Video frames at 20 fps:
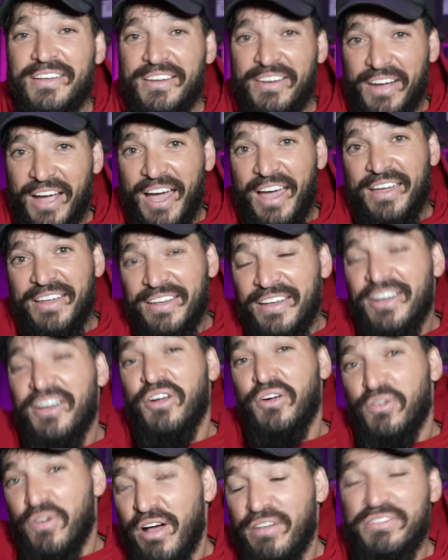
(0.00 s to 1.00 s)
Okay,
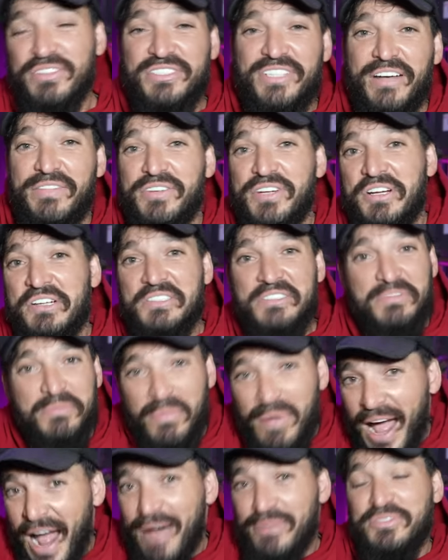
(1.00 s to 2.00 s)
roughly 7 years.
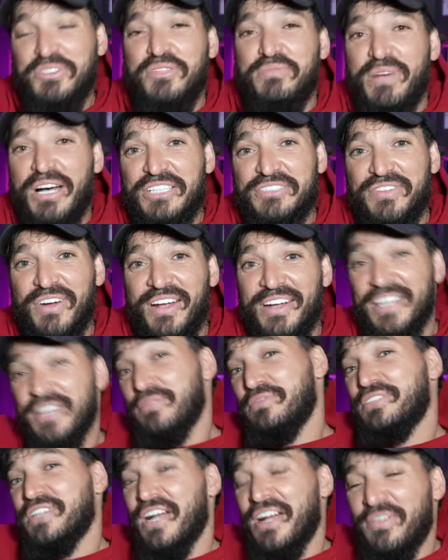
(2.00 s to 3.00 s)
Absolute best friend. He
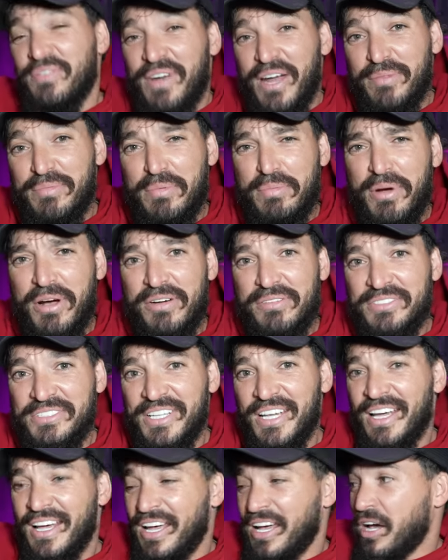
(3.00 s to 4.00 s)
was there when I proposed.